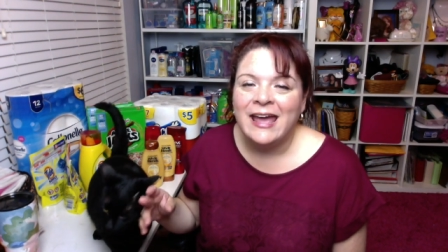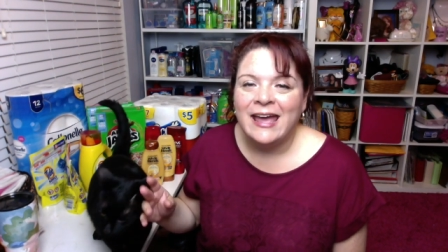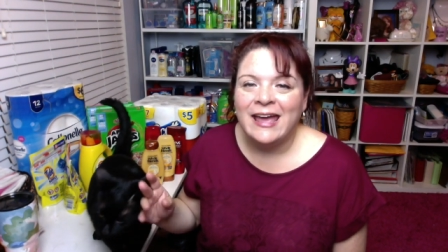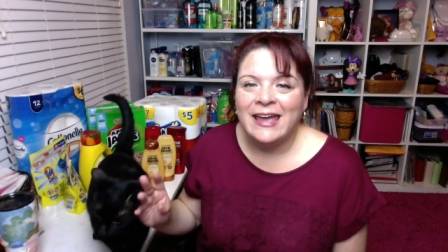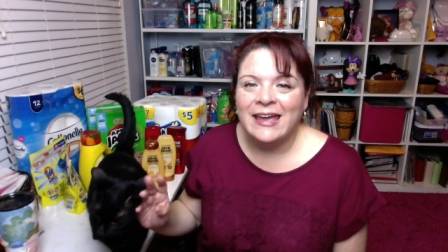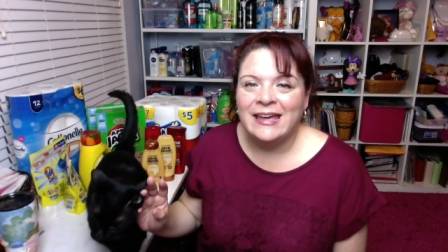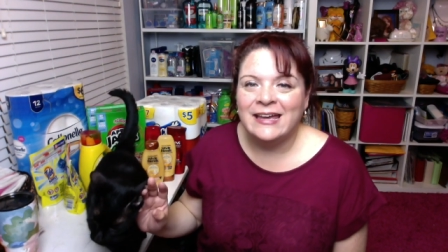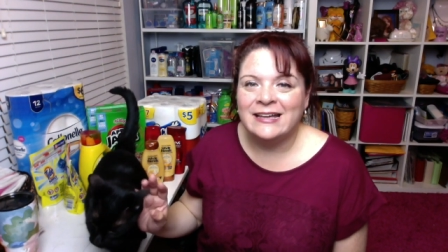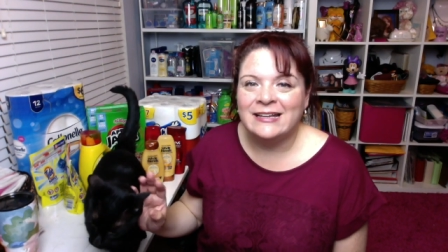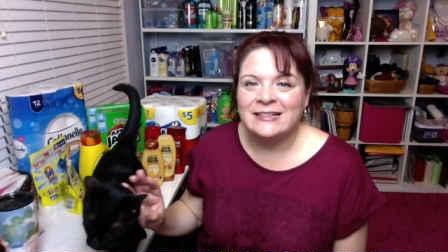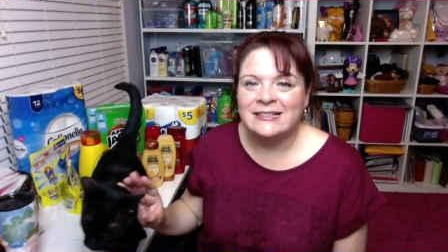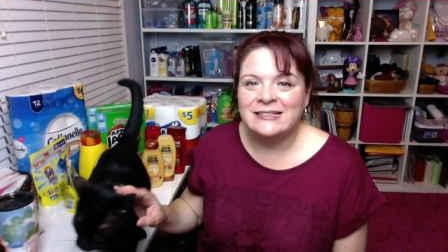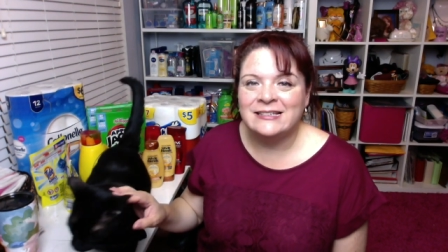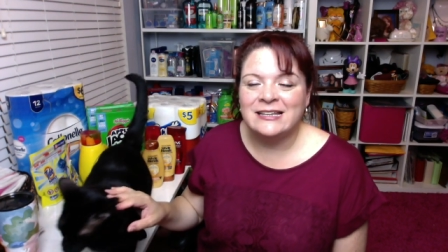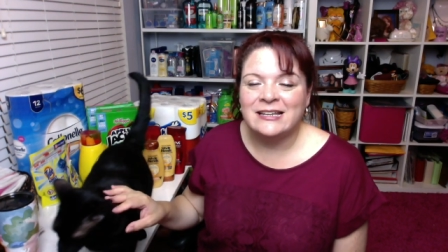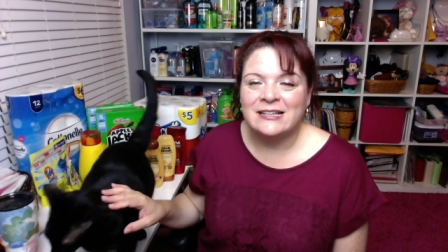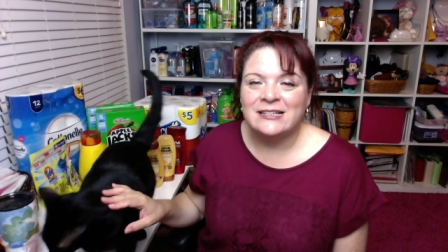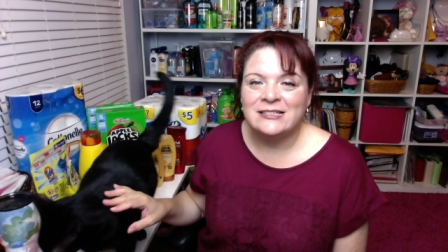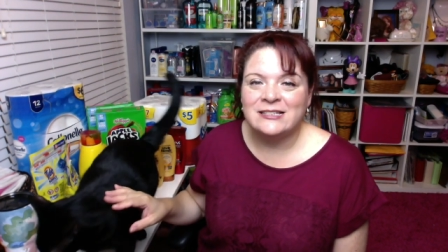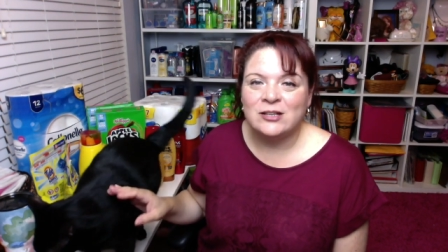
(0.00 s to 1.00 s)

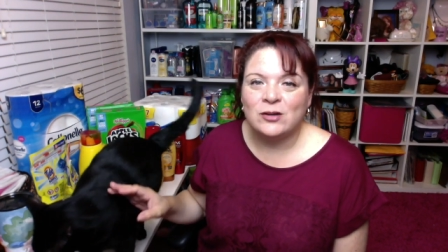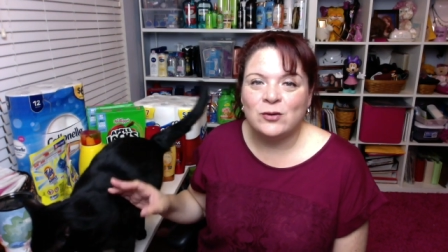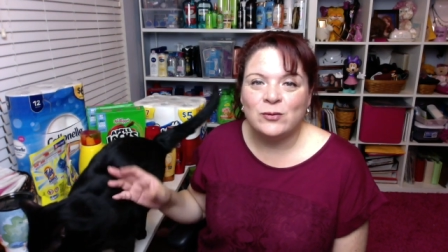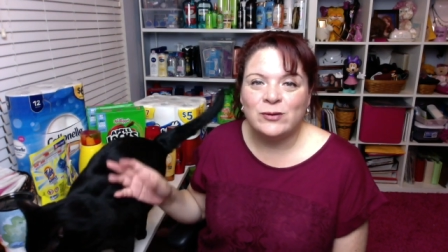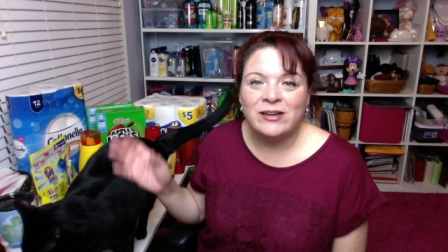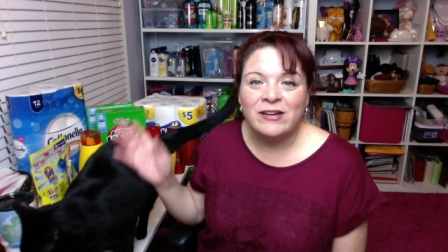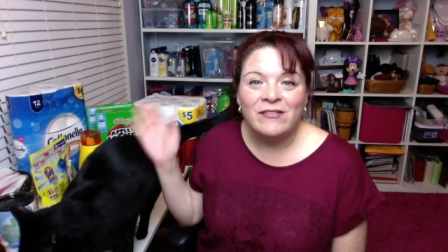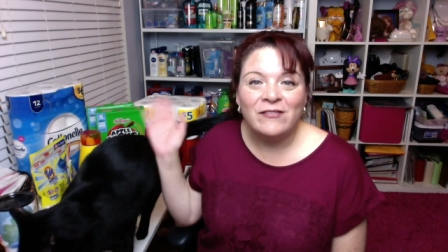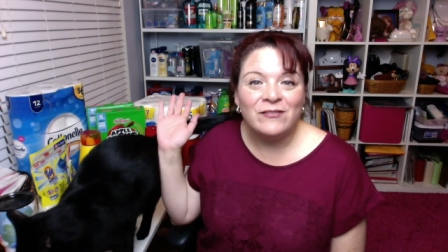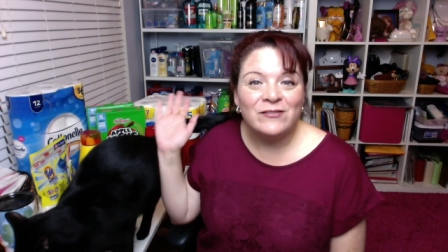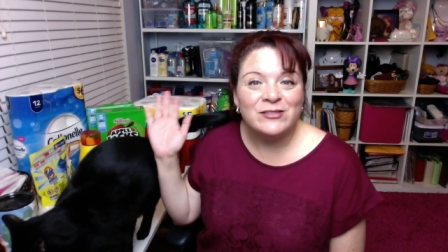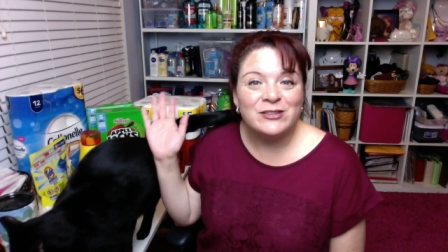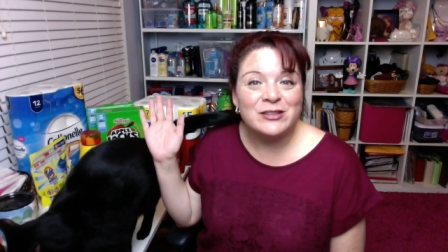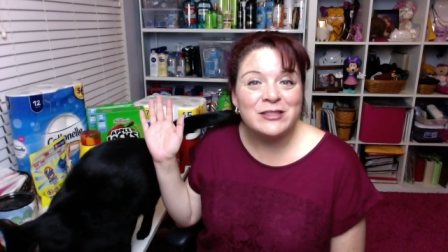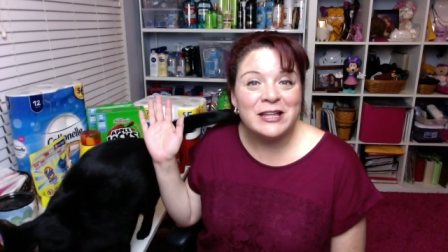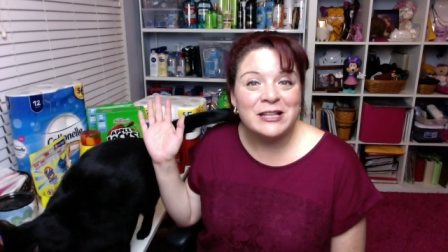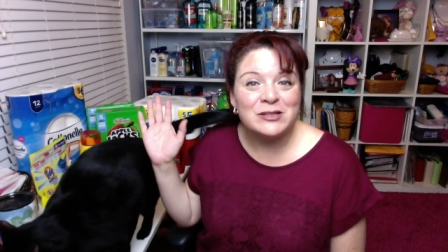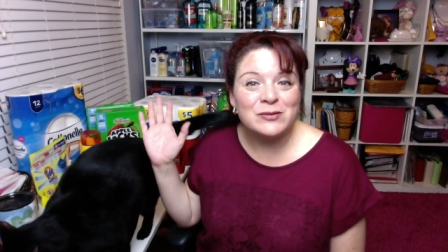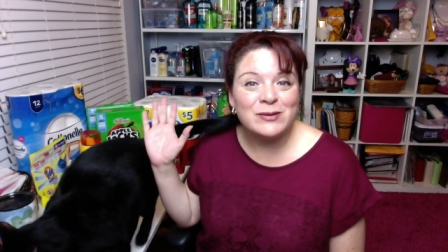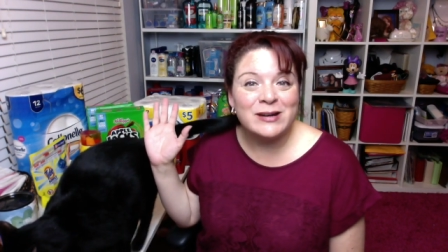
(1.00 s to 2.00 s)
And so, yeah, so
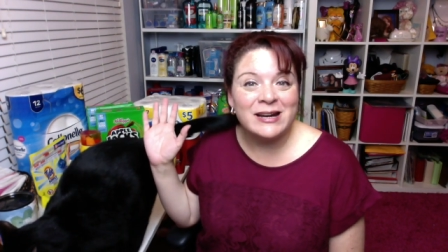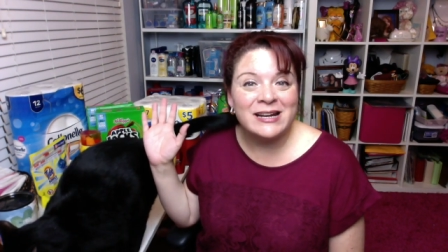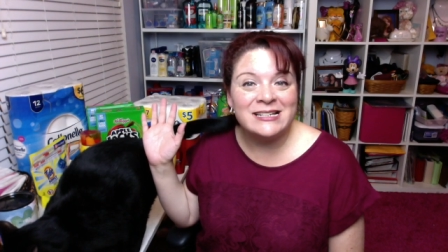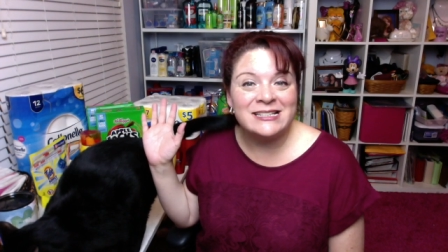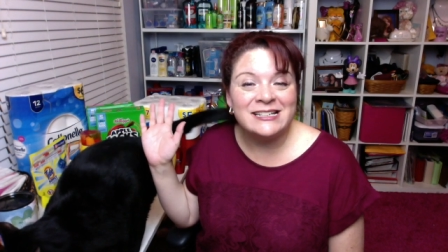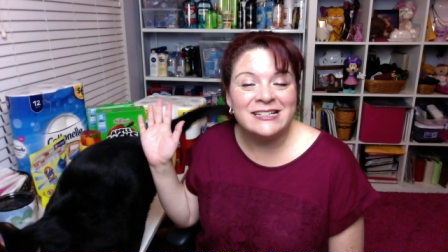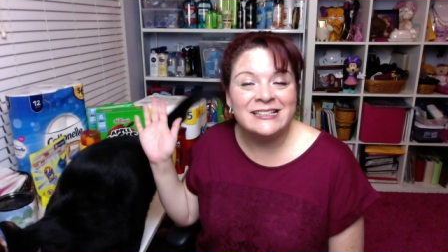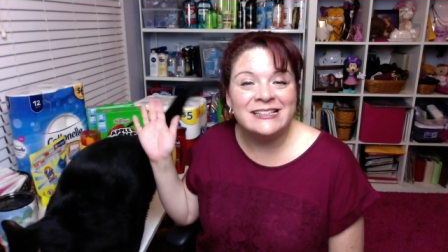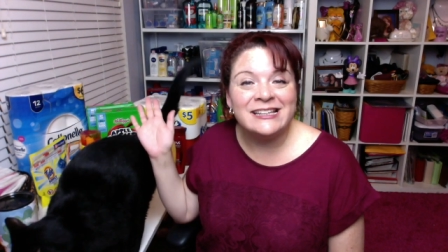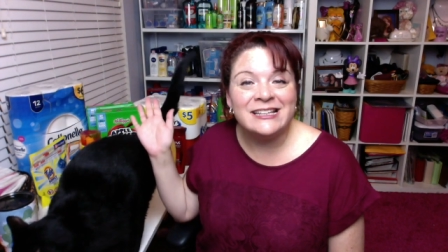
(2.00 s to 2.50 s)
that's what I did.